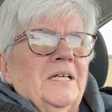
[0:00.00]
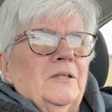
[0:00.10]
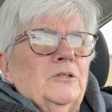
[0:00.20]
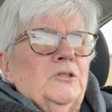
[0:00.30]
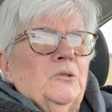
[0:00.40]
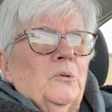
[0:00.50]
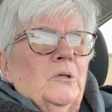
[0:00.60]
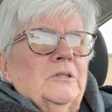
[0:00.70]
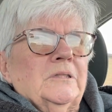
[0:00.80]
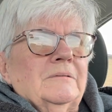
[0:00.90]
Clair
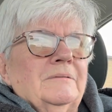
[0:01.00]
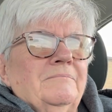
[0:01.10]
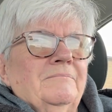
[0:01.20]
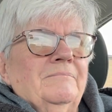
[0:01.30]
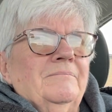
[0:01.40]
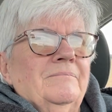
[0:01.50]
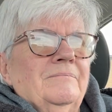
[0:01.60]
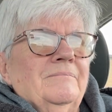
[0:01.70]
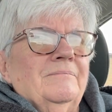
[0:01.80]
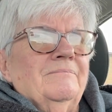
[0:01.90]
Shores,
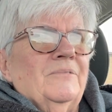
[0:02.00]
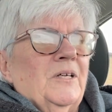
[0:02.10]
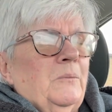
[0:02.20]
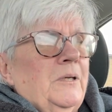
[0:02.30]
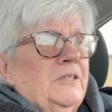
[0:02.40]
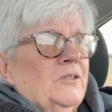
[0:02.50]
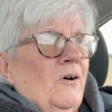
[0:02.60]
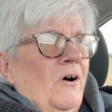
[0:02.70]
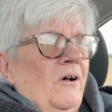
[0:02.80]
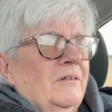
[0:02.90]
I forget what it's
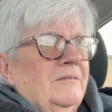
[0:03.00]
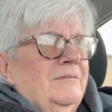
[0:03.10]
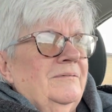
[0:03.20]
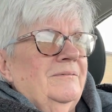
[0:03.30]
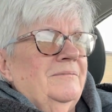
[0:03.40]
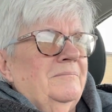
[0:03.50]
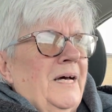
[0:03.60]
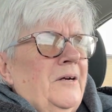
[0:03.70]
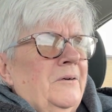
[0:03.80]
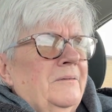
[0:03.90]
called,
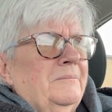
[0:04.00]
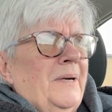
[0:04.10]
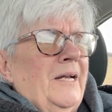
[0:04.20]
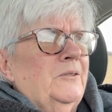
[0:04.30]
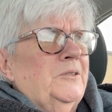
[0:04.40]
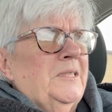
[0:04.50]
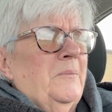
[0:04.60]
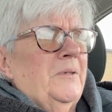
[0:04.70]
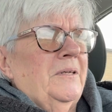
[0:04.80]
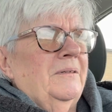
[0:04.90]
modern
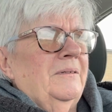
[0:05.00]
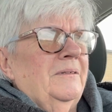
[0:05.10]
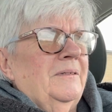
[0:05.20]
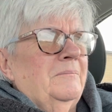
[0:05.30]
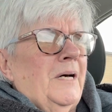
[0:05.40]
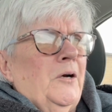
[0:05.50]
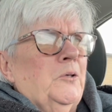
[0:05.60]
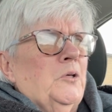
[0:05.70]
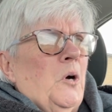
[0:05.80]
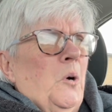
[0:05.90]
something.
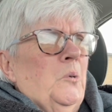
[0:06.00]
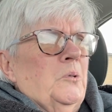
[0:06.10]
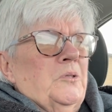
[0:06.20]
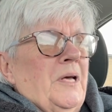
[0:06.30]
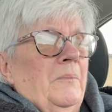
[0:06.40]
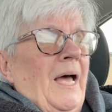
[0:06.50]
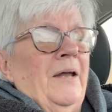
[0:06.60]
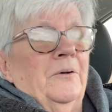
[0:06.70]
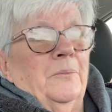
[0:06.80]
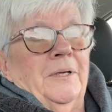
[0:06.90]
Modern Cone or something. I
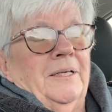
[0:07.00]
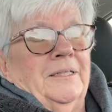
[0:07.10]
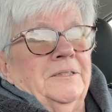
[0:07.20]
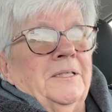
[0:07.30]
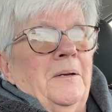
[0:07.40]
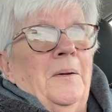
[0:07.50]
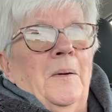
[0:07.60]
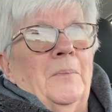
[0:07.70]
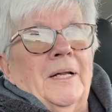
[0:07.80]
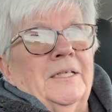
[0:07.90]
don't know what it is.
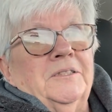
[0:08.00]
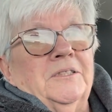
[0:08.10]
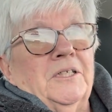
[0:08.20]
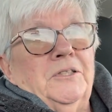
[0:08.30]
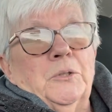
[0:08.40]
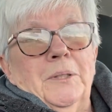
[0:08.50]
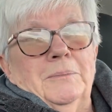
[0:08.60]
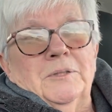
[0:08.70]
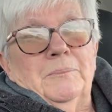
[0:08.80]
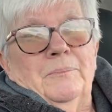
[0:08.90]
But I guess this ice cream
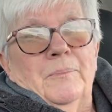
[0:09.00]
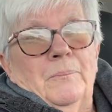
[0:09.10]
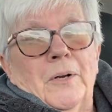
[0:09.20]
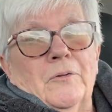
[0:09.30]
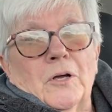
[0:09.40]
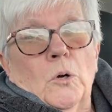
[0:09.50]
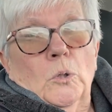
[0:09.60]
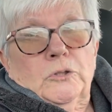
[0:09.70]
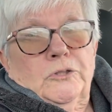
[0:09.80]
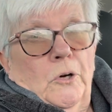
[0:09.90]
is better than
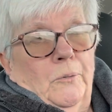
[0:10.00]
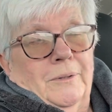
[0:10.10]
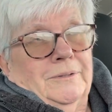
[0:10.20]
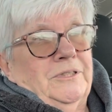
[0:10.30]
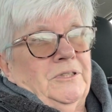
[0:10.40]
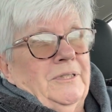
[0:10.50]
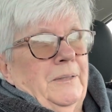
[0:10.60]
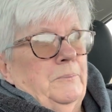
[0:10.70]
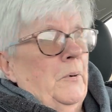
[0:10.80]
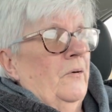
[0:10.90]
Cold Stone. It's just
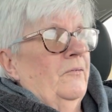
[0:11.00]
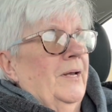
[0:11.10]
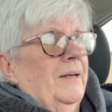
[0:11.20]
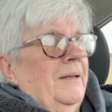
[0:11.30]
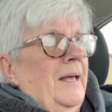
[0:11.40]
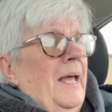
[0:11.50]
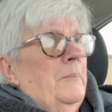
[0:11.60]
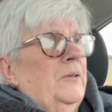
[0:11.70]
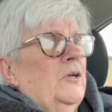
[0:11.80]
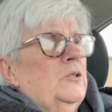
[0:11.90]
like perfect.
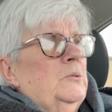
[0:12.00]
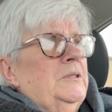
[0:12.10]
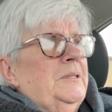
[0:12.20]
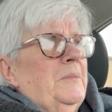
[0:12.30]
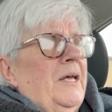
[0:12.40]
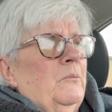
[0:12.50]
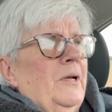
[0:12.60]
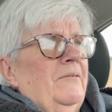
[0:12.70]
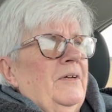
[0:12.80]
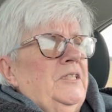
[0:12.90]
But they're doing some kind of
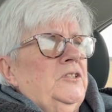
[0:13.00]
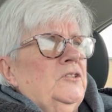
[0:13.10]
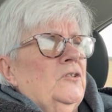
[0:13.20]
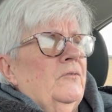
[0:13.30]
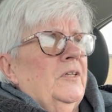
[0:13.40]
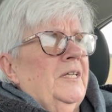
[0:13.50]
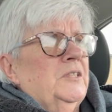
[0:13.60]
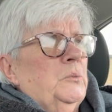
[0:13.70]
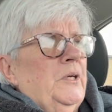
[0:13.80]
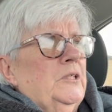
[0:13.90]
renovations over the
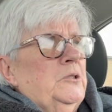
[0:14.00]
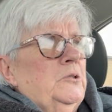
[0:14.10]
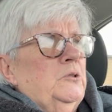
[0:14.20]
next week or two.